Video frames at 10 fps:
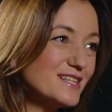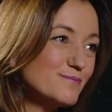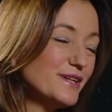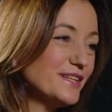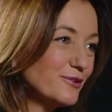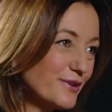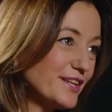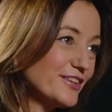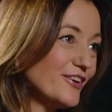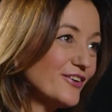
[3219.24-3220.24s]
has been a
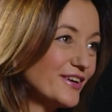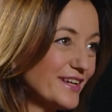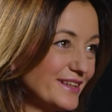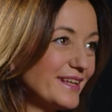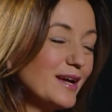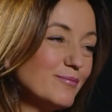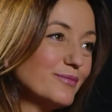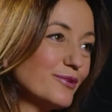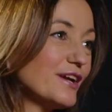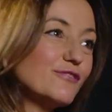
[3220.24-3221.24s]
great talk, and I
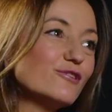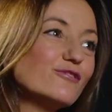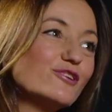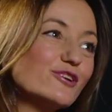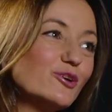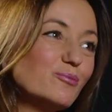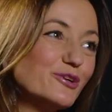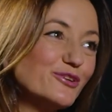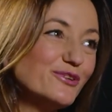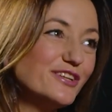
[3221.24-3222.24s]
am grateful for the
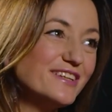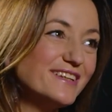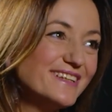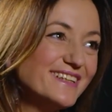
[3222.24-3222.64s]
opportunity.